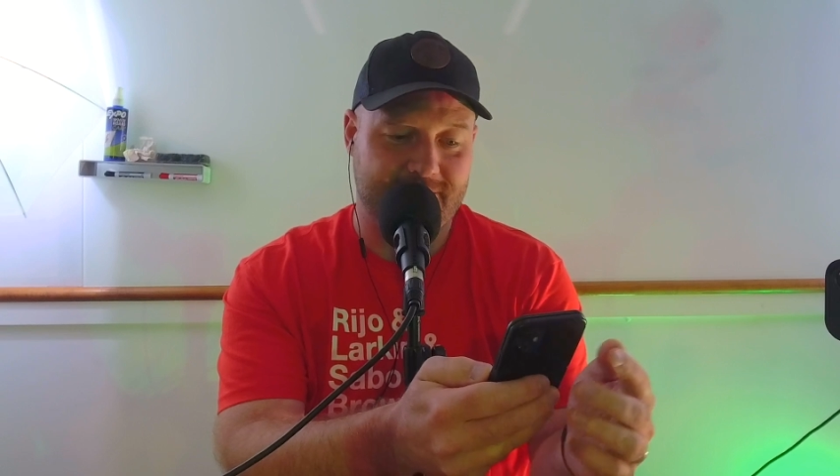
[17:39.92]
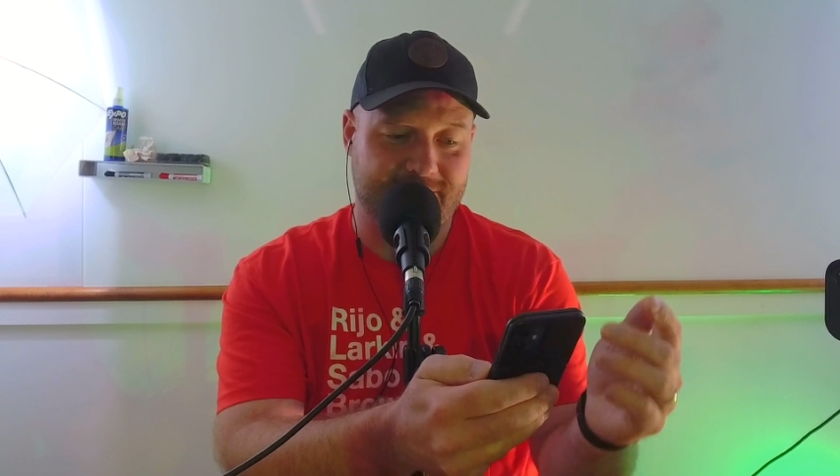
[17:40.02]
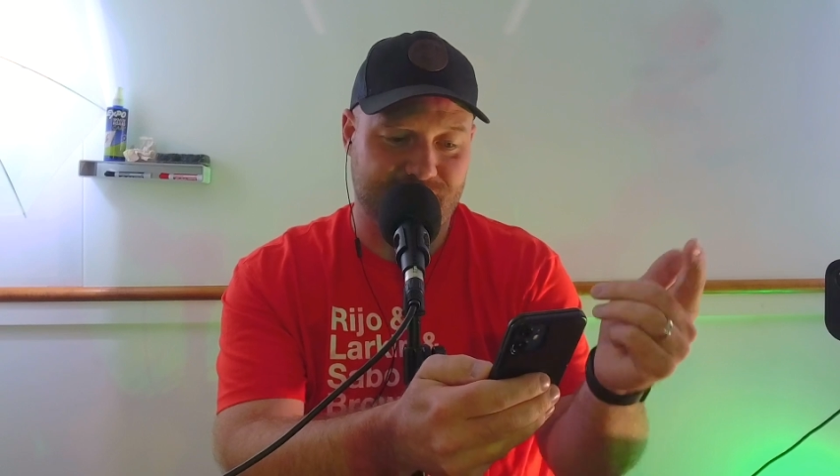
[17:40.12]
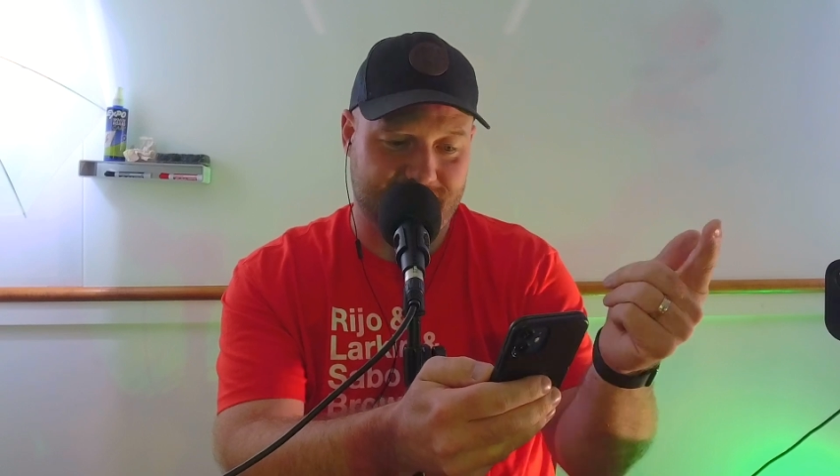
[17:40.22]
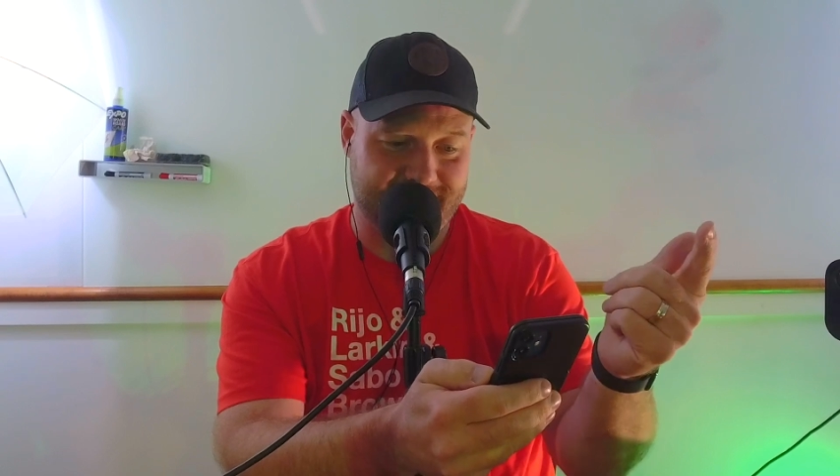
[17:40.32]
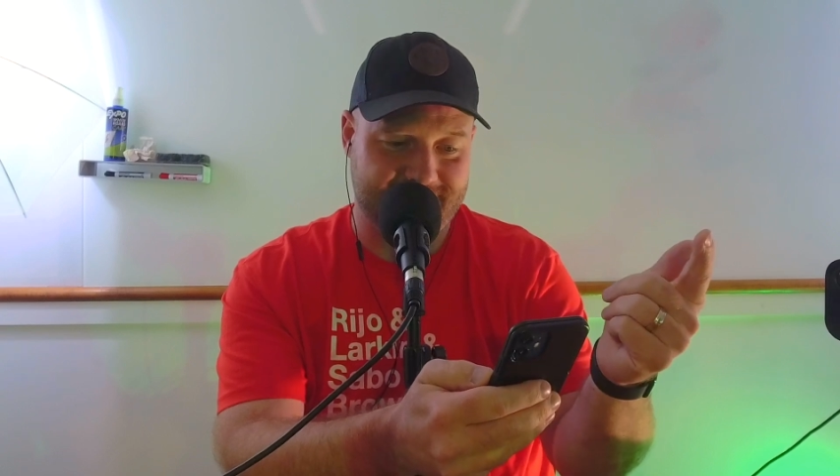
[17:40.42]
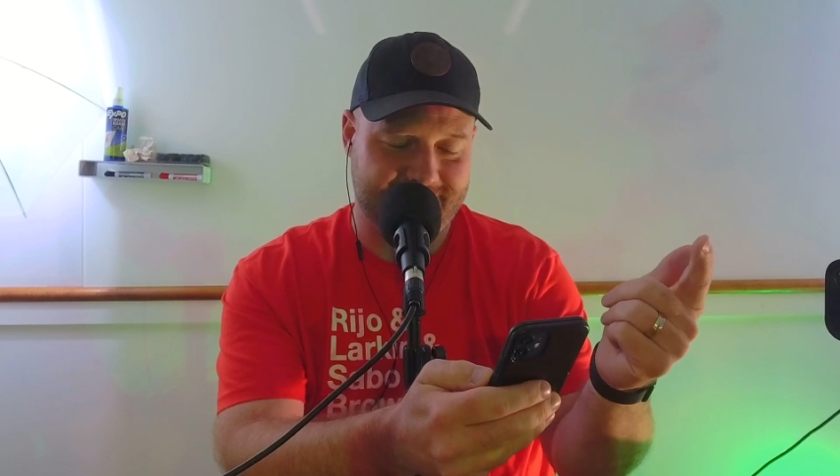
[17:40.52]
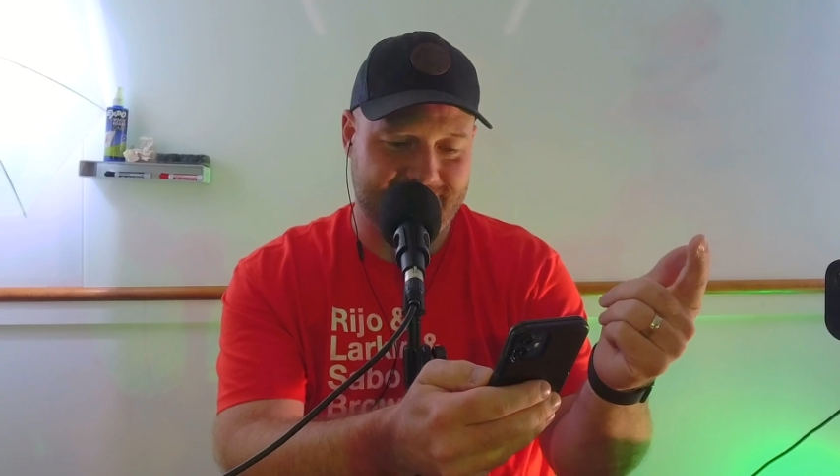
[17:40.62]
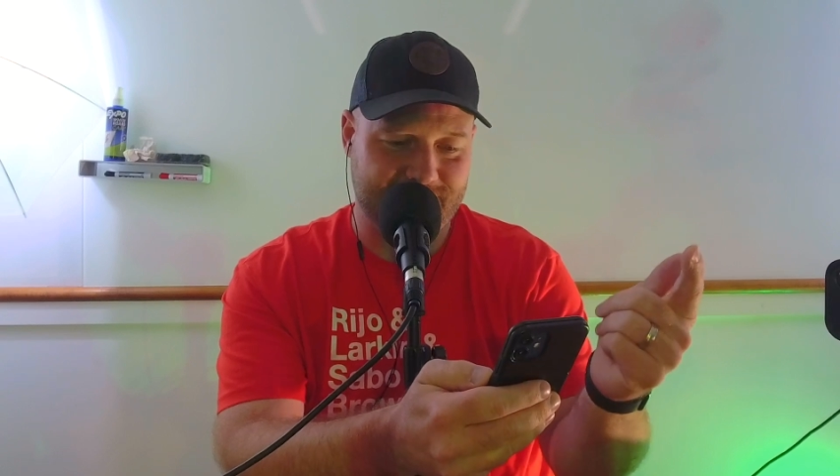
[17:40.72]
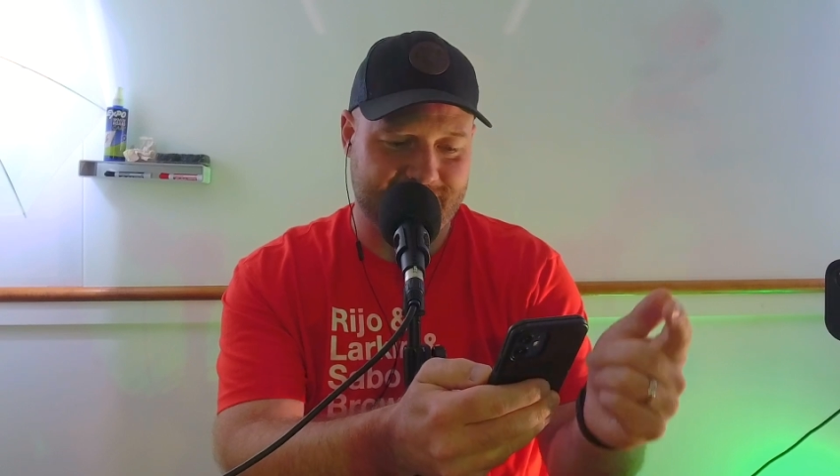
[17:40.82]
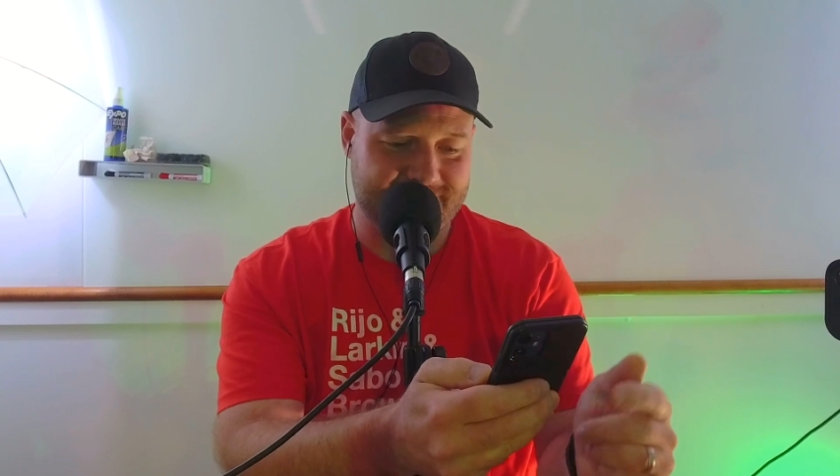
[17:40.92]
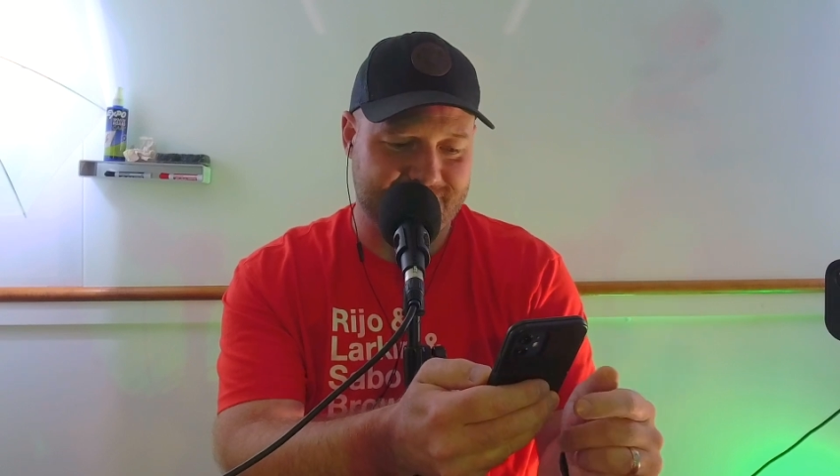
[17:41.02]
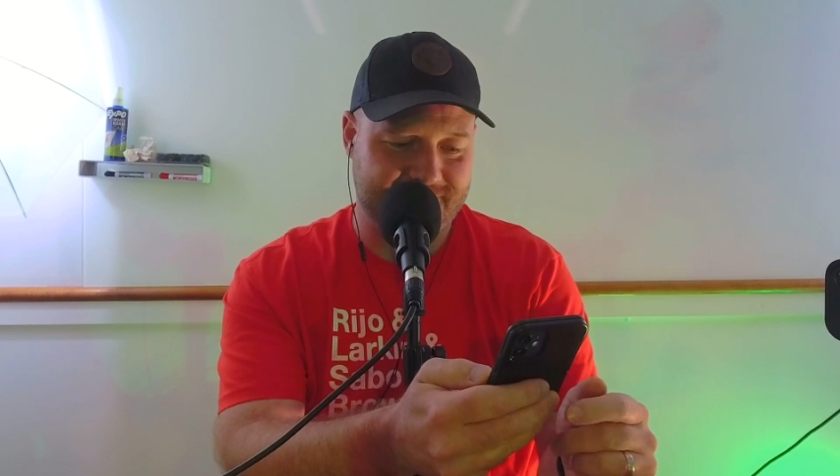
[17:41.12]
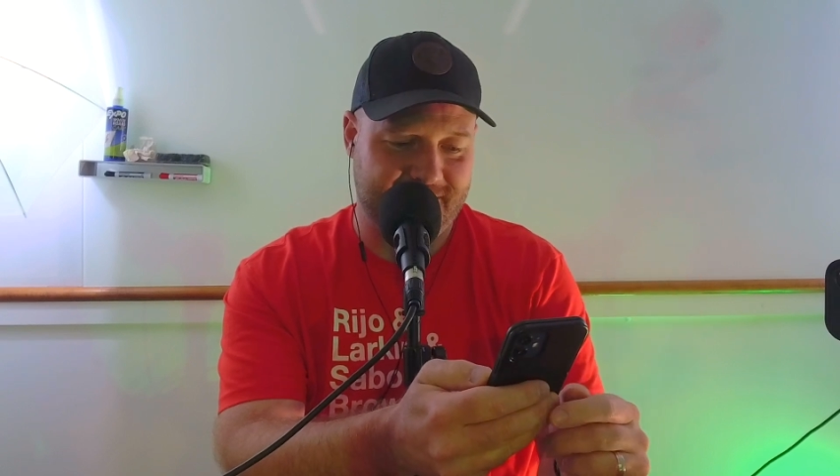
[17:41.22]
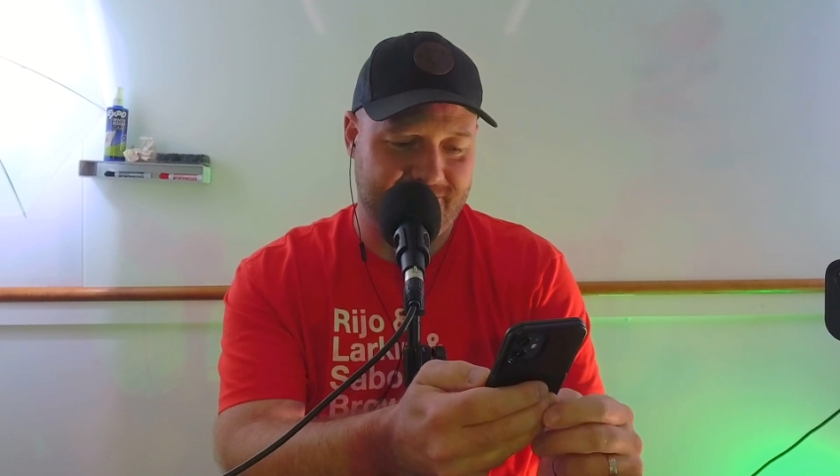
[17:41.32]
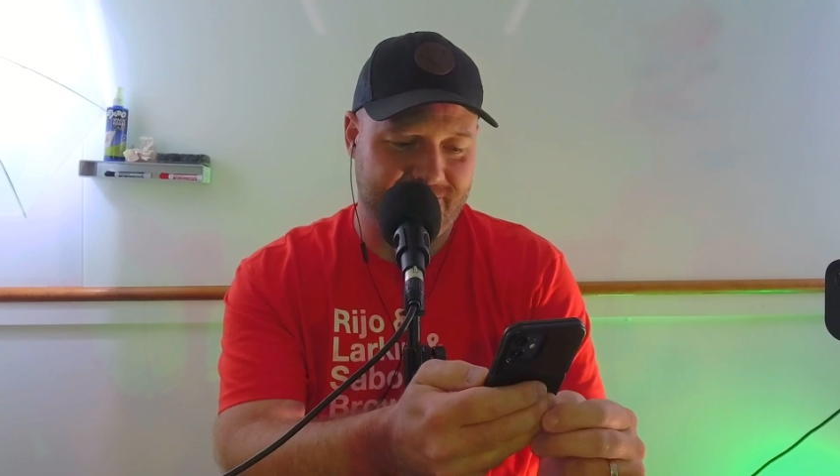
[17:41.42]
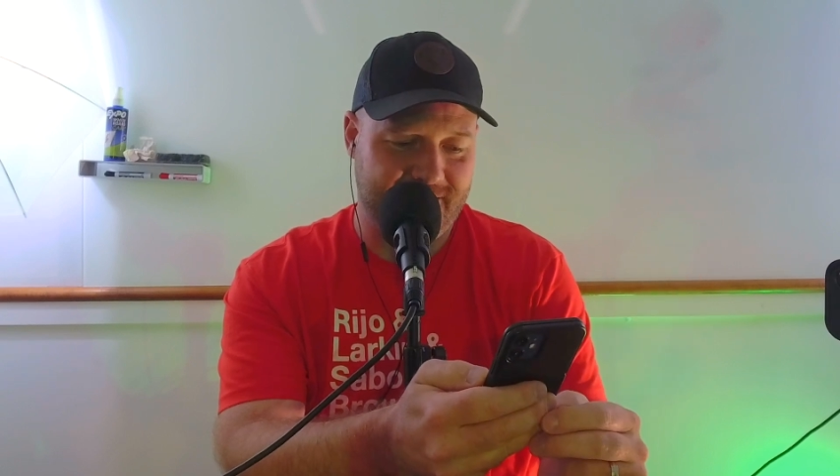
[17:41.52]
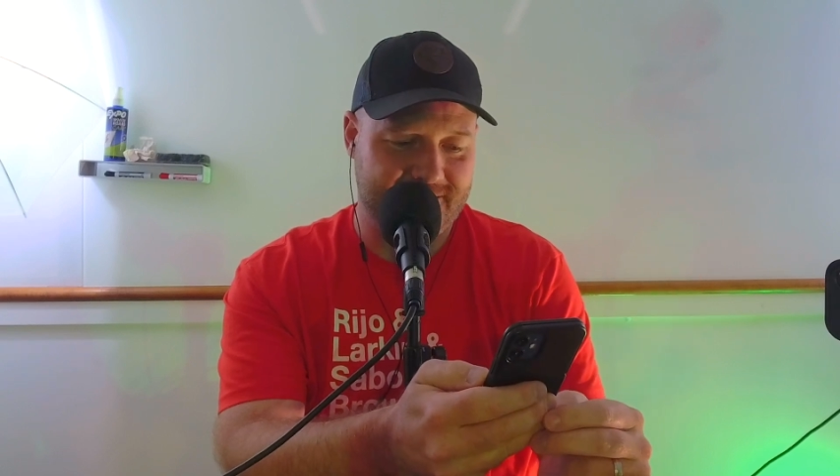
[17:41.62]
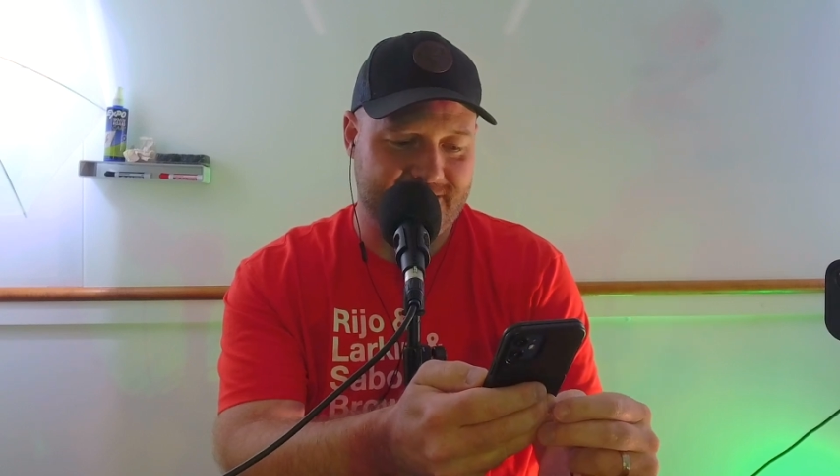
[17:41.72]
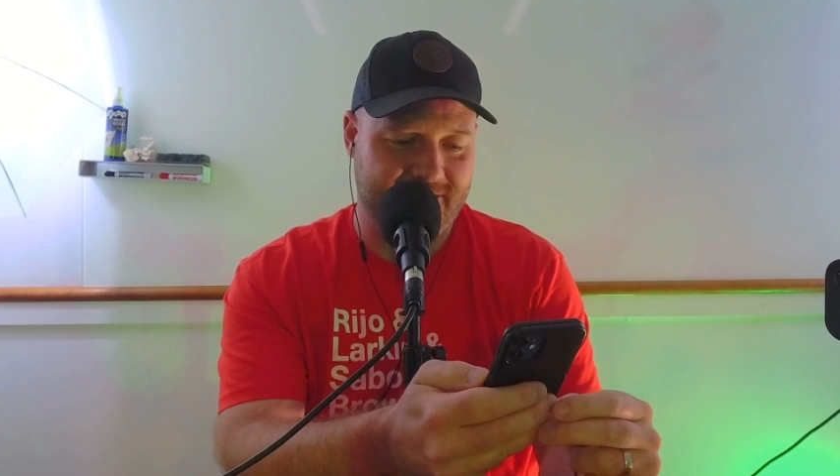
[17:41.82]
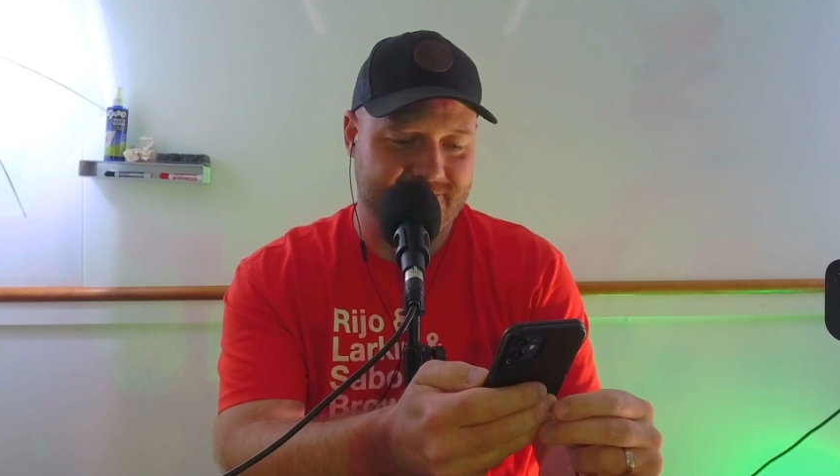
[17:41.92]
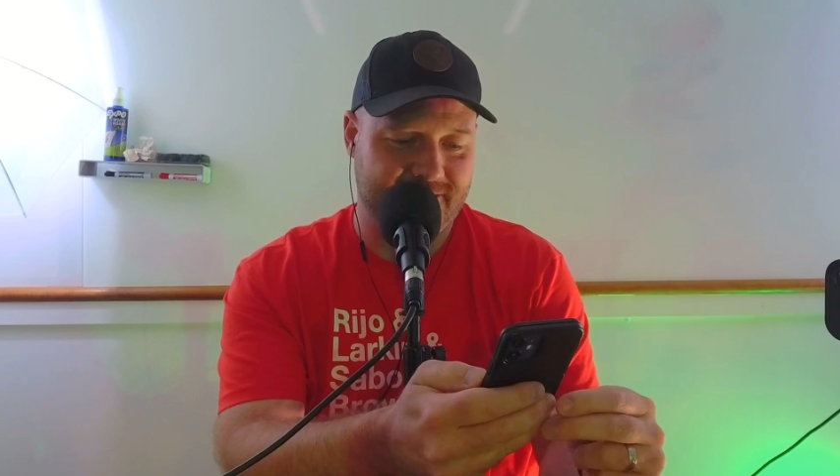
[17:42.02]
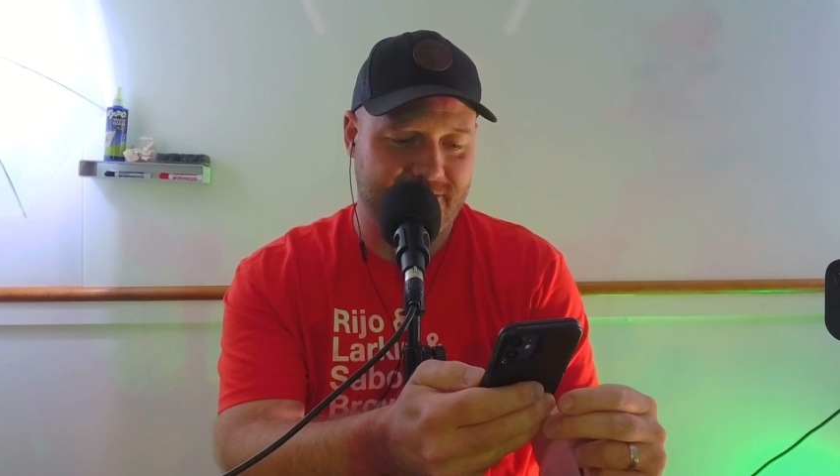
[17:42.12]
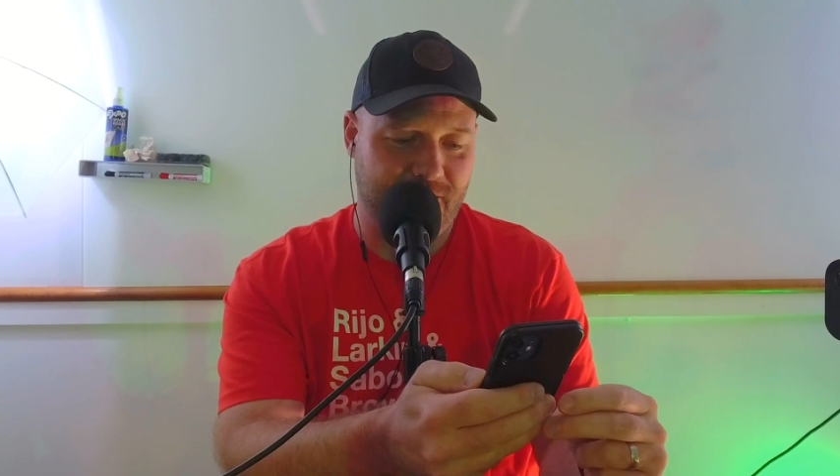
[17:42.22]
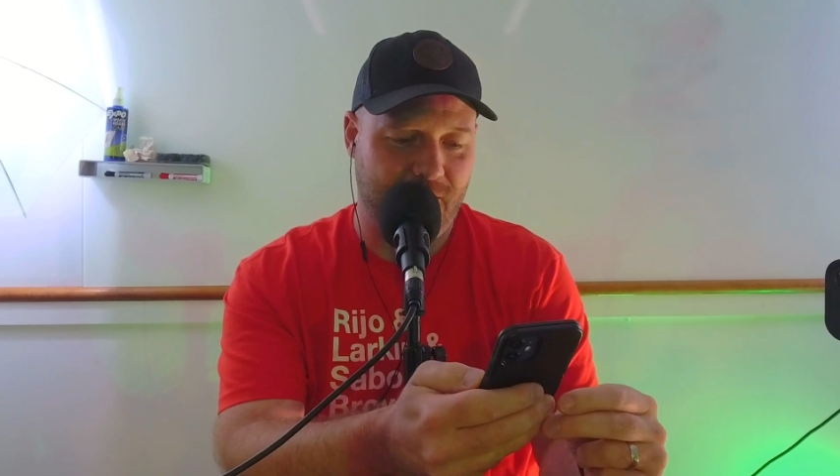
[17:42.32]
That's what he he messaged Dave, and Dave said,